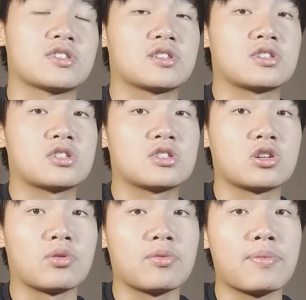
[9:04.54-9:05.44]
just
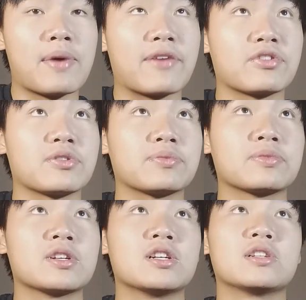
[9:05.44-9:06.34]
so bad for you.
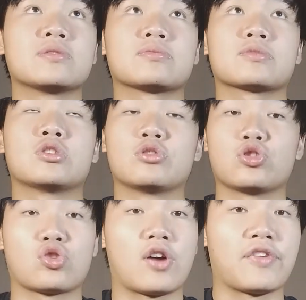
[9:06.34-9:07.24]
Don't
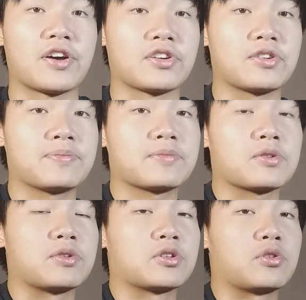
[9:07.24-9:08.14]
jerk off either
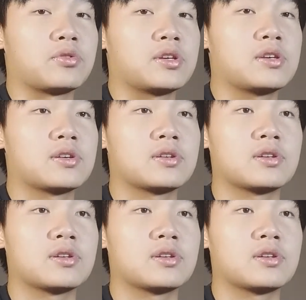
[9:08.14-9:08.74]
when you're lonely.